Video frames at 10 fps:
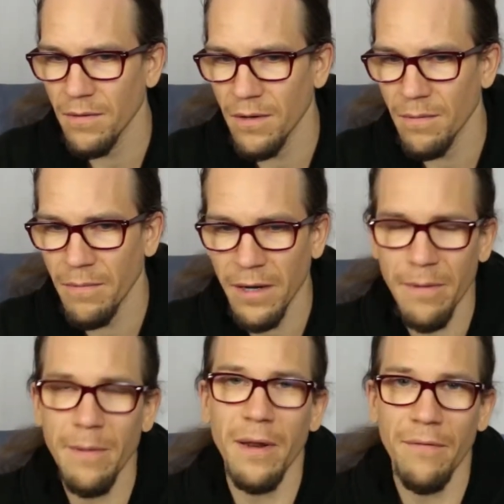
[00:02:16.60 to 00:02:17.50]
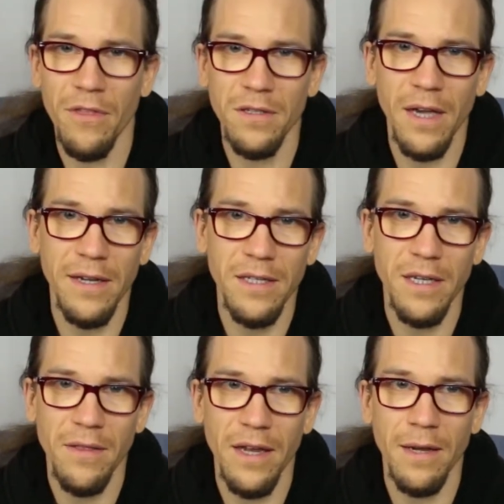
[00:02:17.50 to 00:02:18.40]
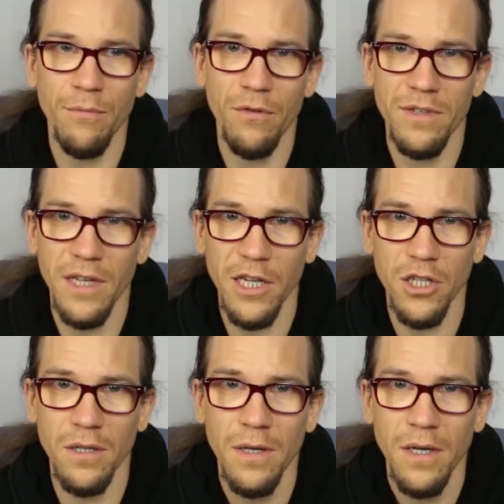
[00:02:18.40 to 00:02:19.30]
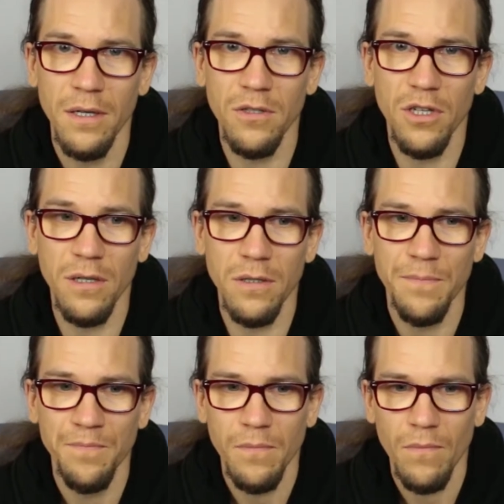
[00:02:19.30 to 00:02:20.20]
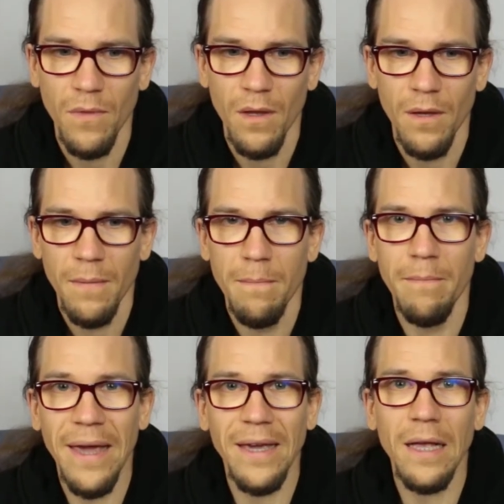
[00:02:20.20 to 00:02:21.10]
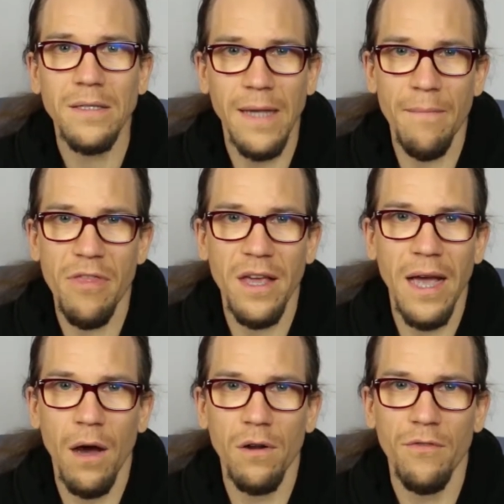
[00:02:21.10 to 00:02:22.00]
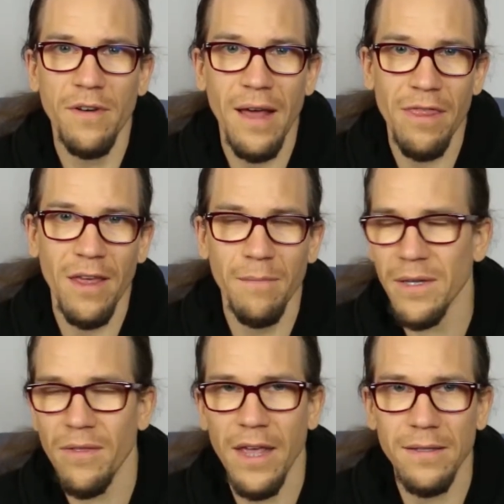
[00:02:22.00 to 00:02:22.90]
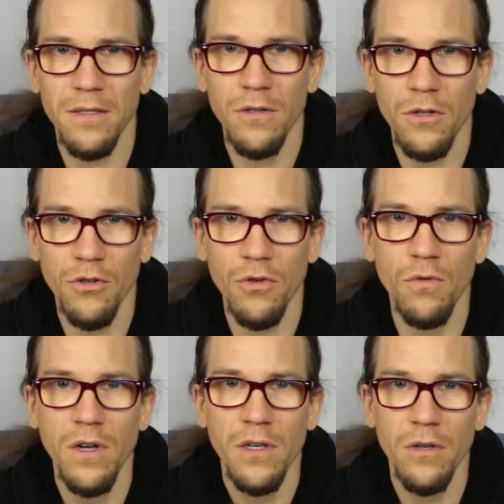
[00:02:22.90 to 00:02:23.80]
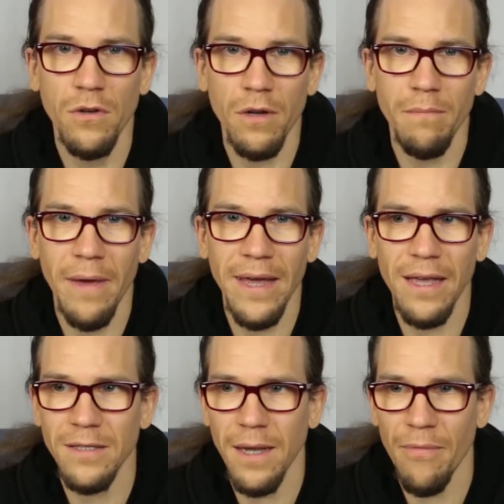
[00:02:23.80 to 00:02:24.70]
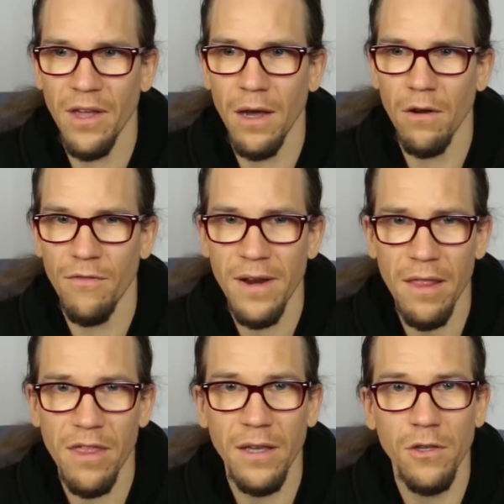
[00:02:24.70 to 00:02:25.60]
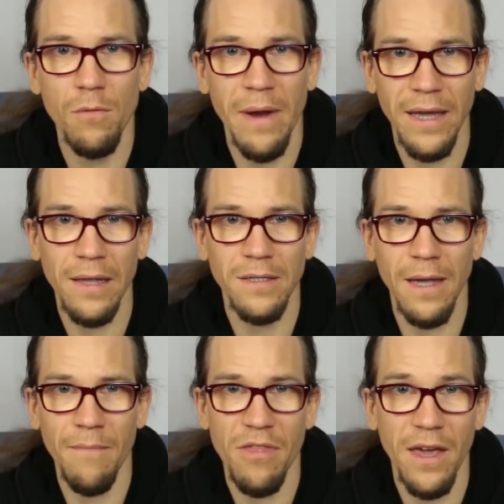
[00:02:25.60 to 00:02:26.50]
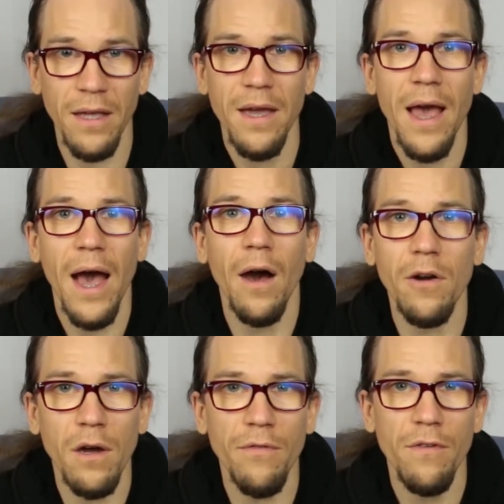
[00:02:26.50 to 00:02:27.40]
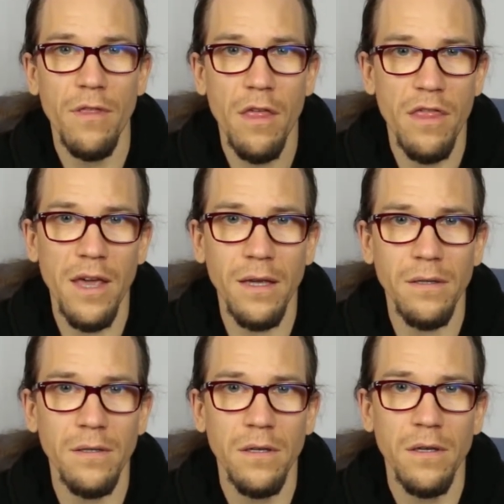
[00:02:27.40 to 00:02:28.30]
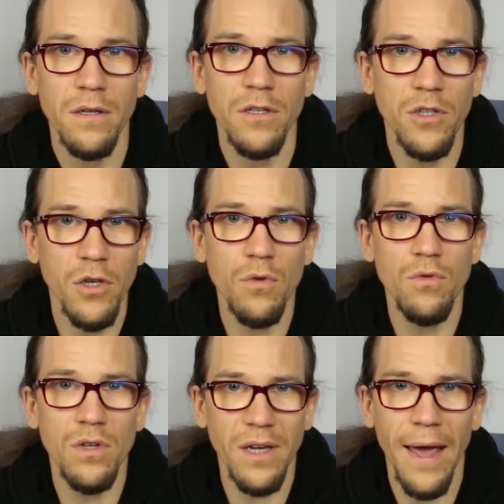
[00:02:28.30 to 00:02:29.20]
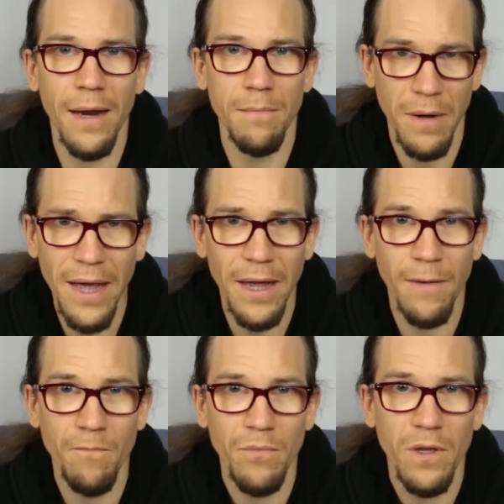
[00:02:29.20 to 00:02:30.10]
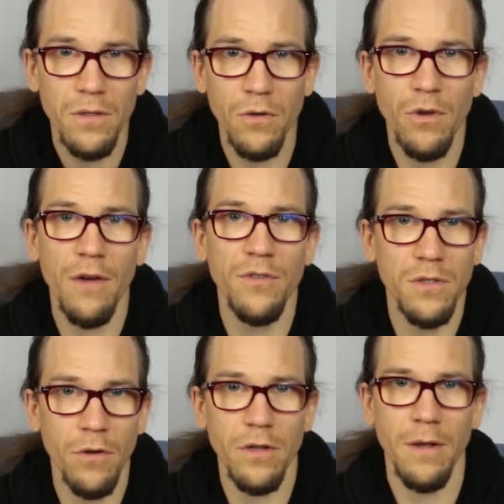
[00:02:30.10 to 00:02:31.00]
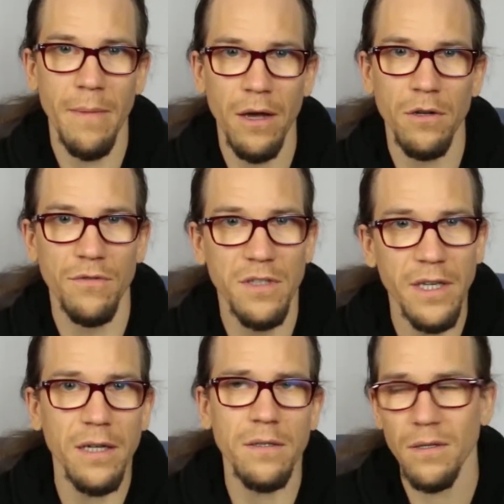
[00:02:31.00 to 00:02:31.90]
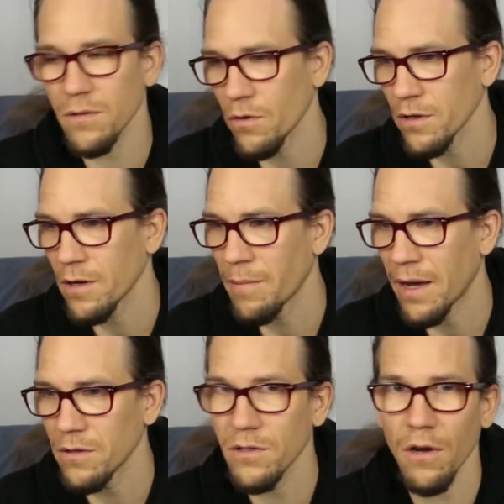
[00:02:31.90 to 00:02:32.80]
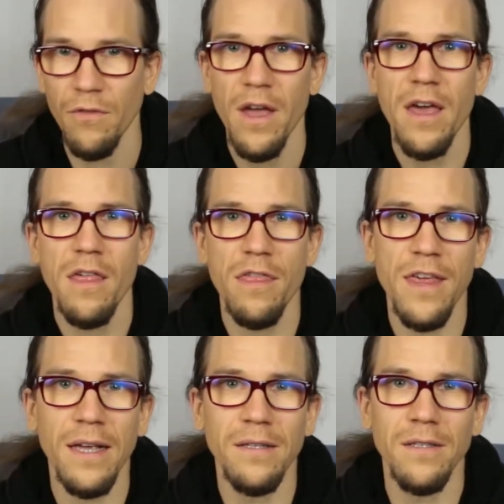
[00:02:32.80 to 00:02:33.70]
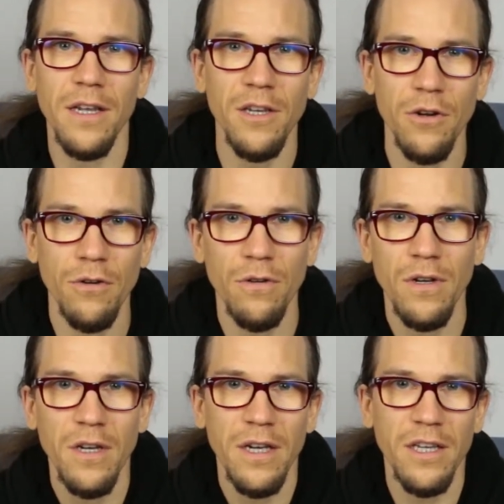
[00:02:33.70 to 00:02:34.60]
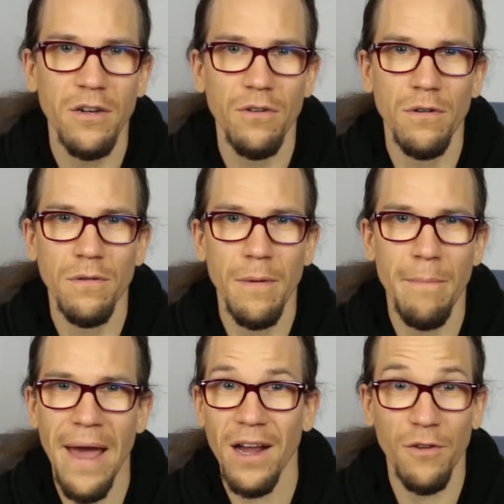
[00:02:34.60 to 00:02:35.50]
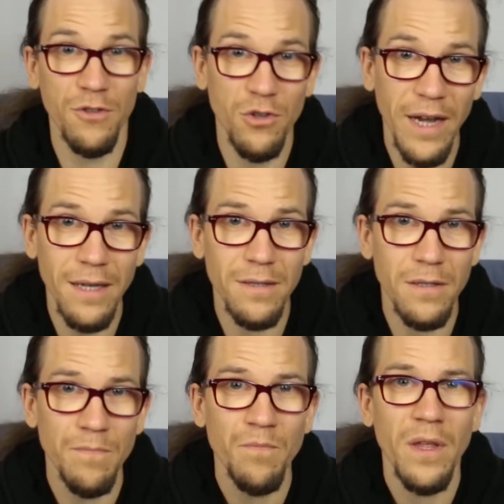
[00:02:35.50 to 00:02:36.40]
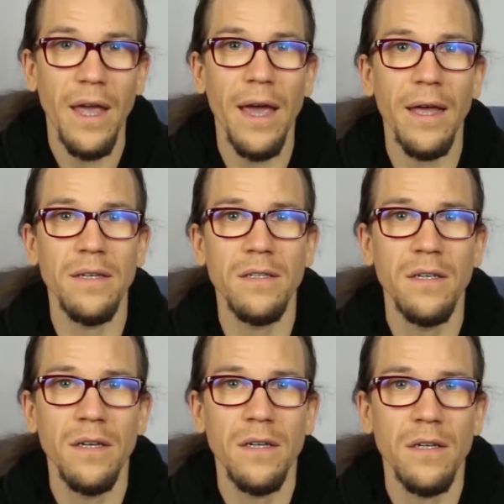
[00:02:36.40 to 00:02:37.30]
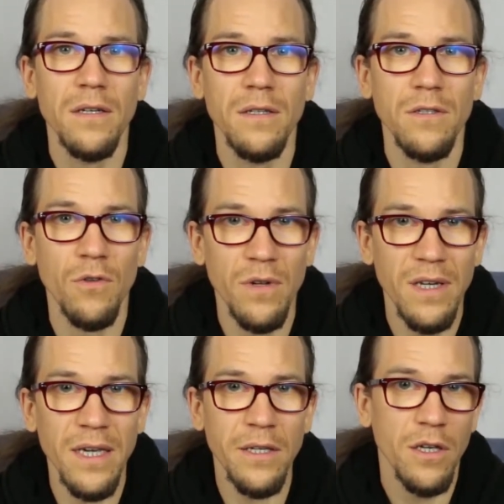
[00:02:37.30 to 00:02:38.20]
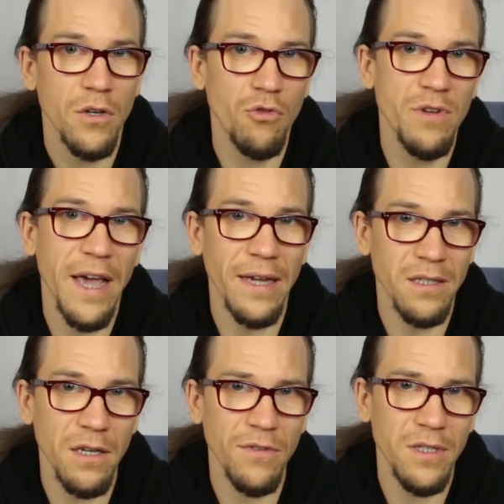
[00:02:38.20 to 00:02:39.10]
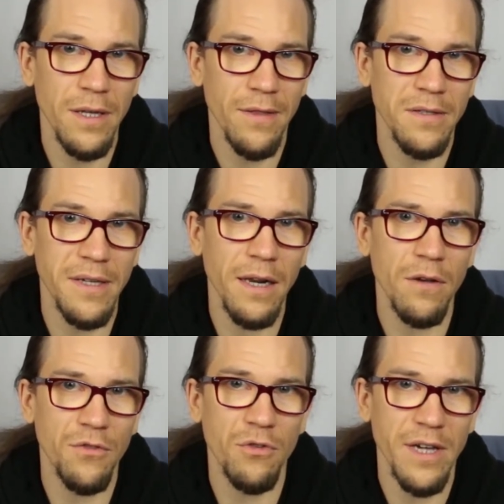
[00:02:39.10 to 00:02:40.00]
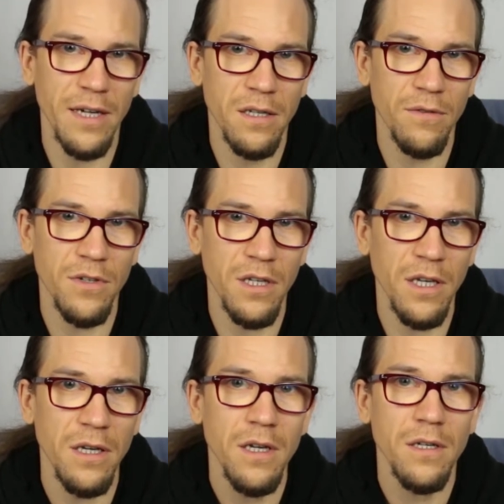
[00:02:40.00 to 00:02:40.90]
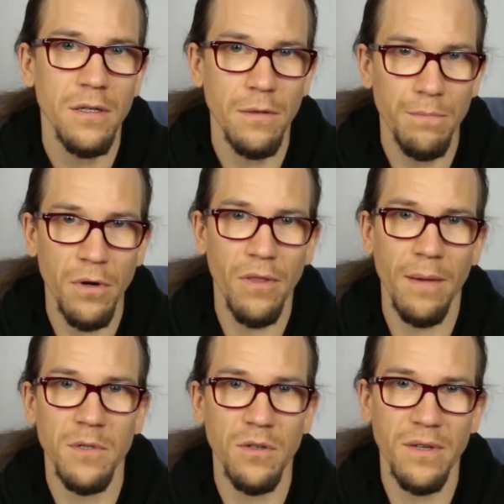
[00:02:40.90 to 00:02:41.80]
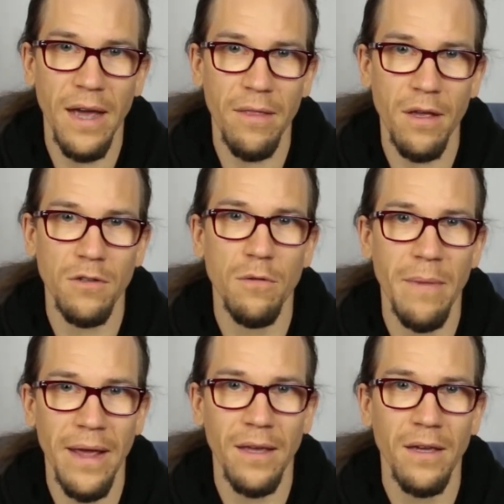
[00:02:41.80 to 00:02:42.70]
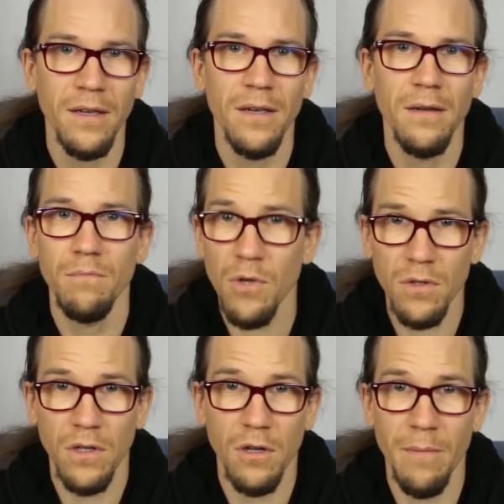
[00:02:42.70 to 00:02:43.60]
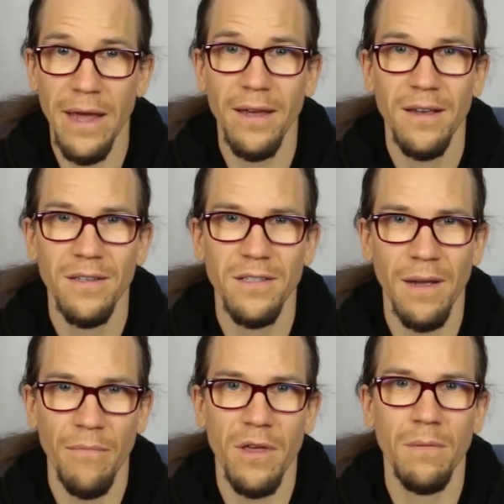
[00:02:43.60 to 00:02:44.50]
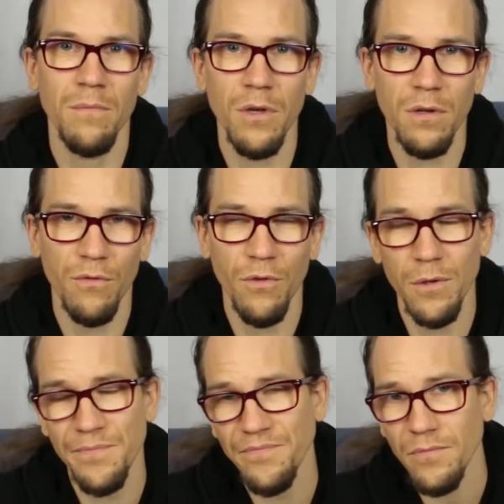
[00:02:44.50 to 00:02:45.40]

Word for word: uh, many people have this idea that improvisation is just making something out of nothing, but that's not true. You're not making something out of nothing, you're making something out of the things you can play. So you have a certain amount of skills, a certain amount of things in your, in your bag of tricks, and you need creativity, the skill of creativity, to put them together to make music, to make something beautiful.